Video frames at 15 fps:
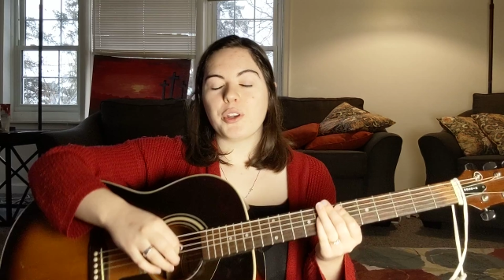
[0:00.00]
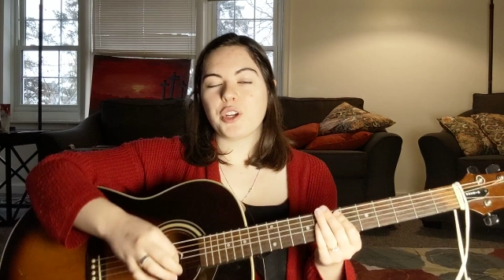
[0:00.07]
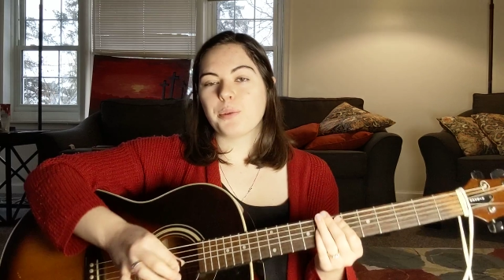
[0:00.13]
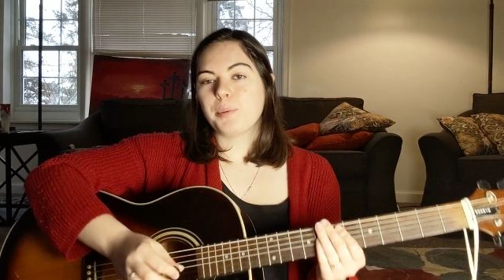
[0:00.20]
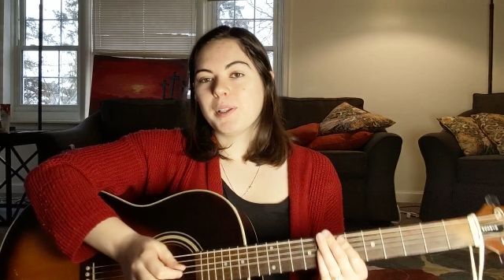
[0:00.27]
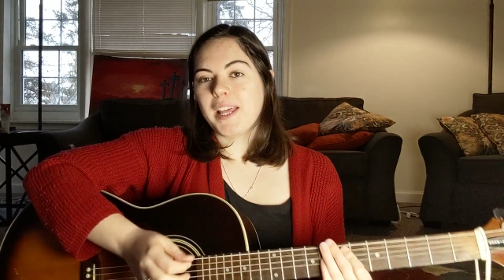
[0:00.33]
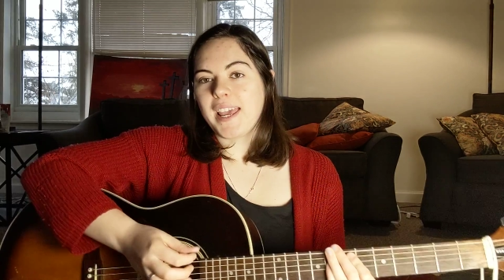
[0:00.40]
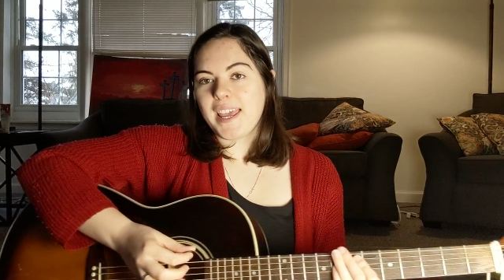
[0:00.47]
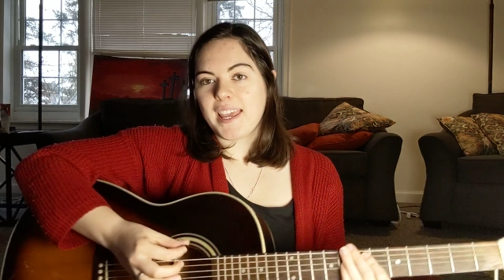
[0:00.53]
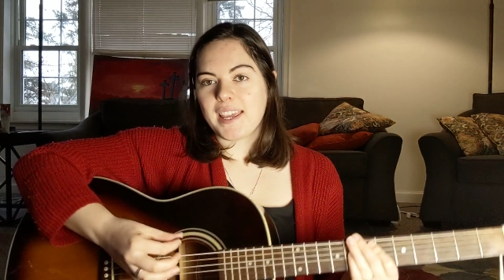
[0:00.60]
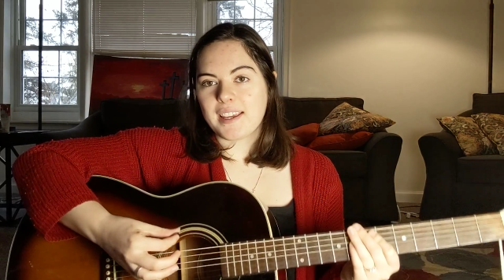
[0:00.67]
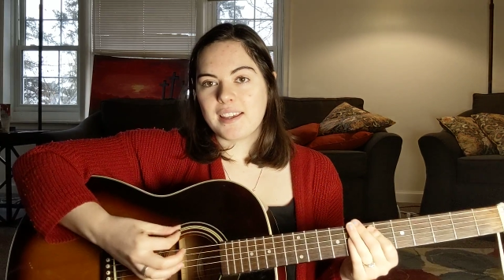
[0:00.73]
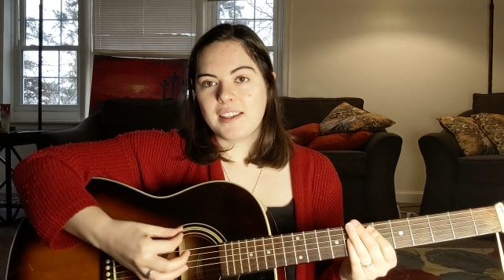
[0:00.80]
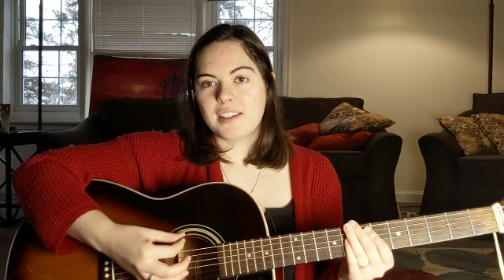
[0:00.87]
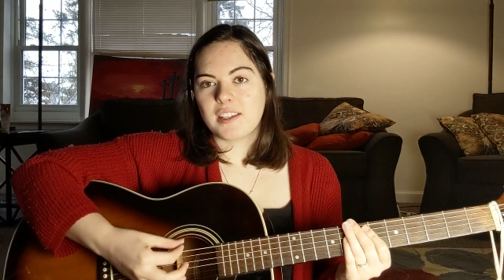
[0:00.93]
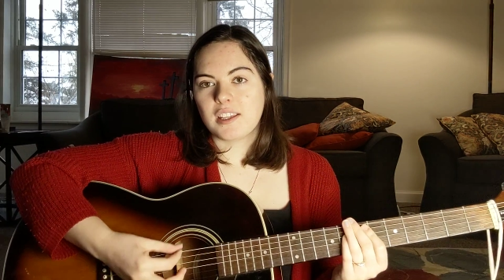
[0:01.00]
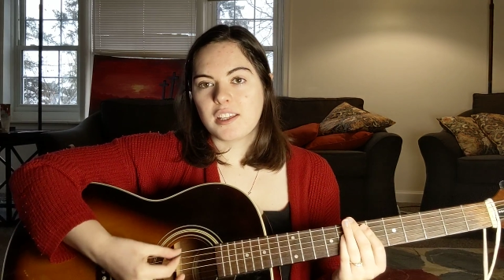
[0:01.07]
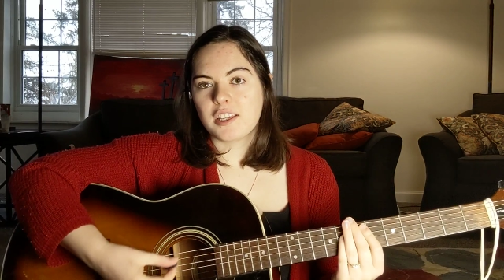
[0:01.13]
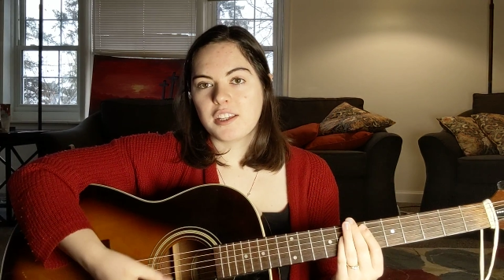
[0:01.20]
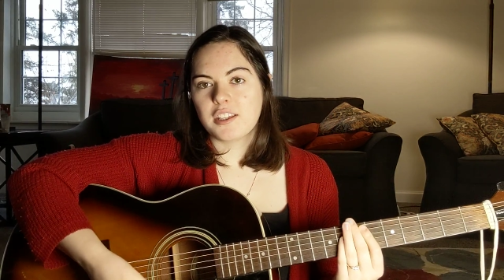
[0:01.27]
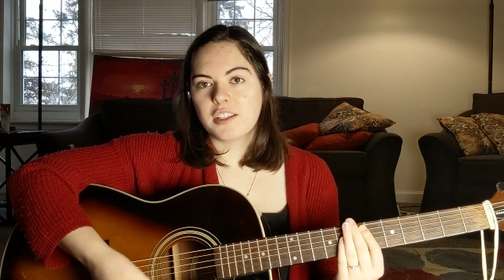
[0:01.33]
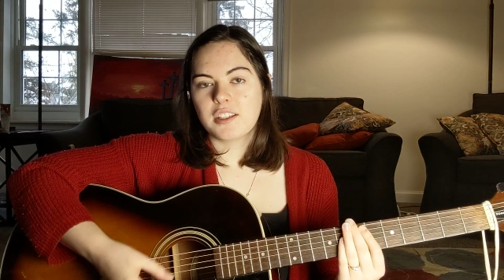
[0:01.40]
When you're playing,
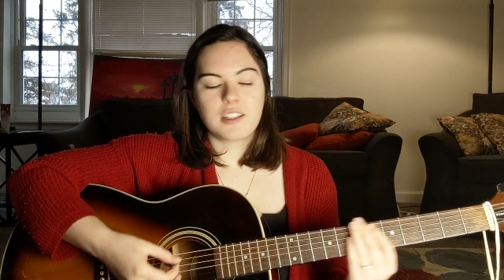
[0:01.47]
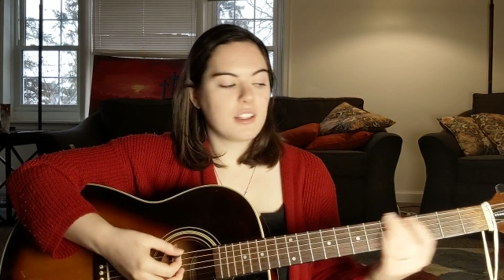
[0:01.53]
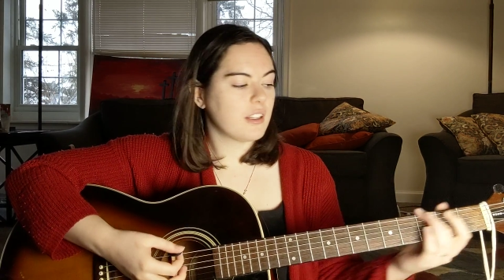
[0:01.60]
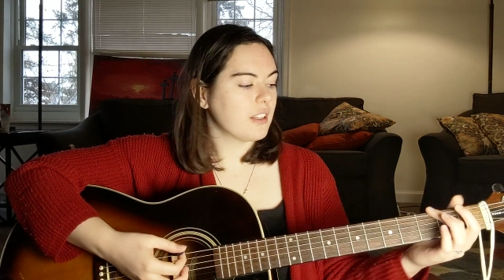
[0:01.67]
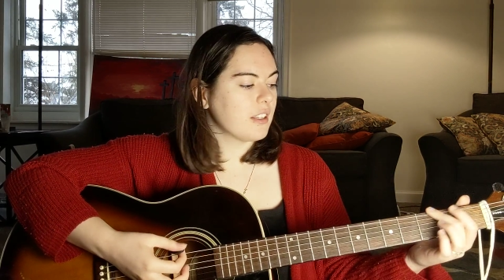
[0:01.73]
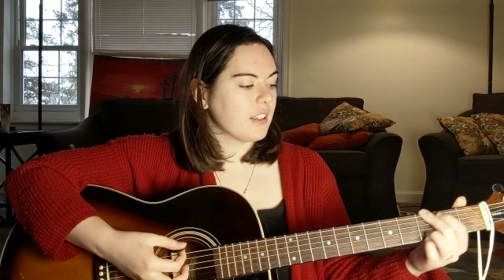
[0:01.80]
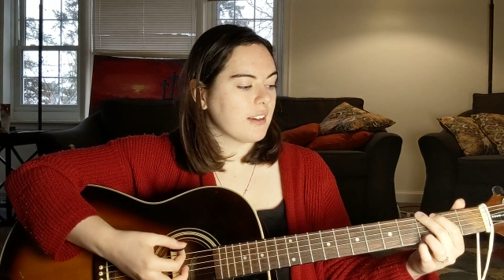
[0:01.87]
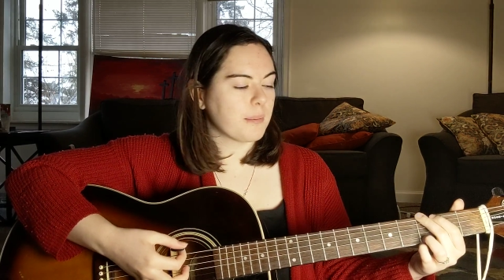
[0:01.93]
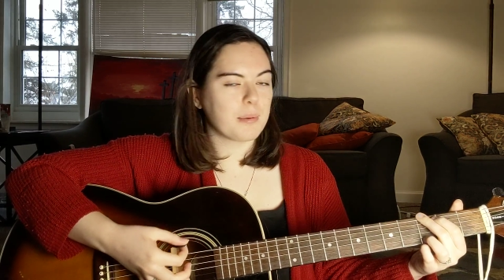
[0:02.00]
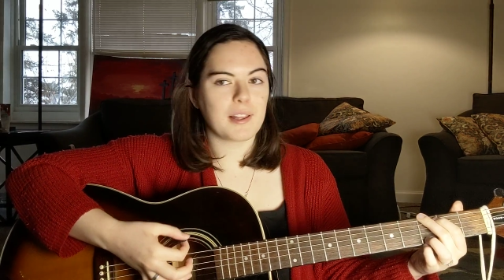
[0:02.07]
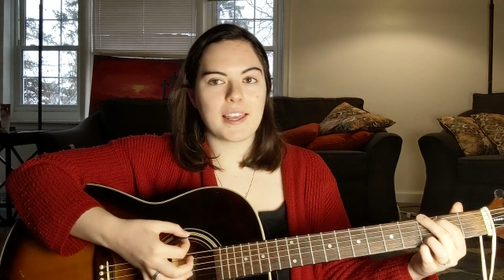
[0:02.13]
your